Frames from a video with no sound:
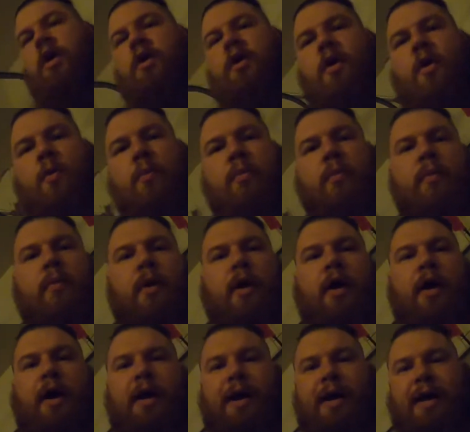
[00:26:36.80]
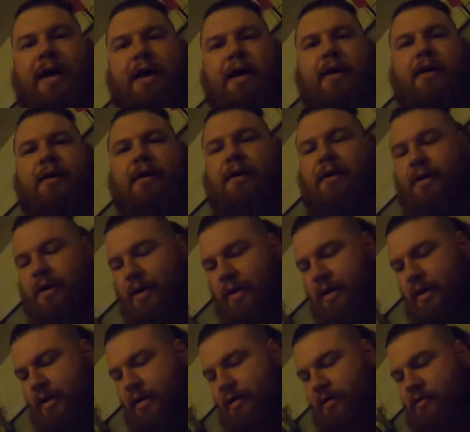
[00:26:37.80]
Nope. Alright, I can't hear it.
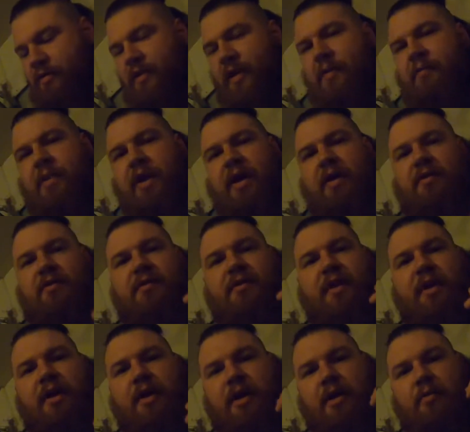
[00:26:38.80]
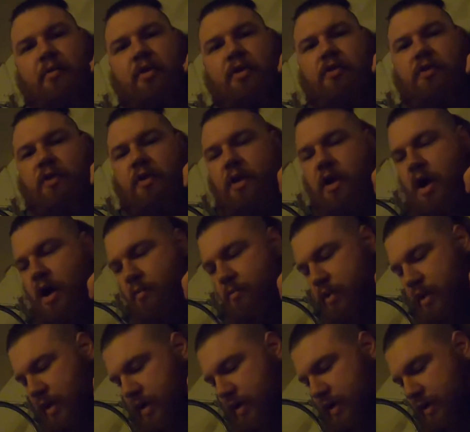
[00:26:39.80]
So that means the camera is not
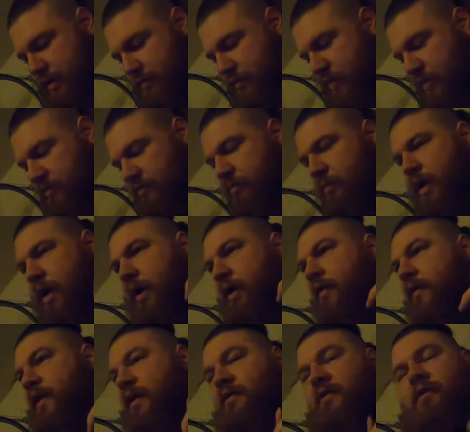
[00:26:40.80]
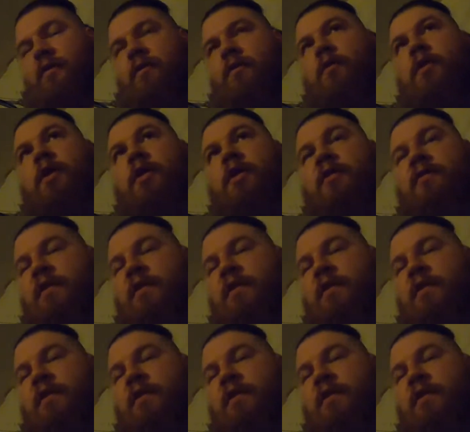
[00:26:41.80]
picking up this mic, and that's really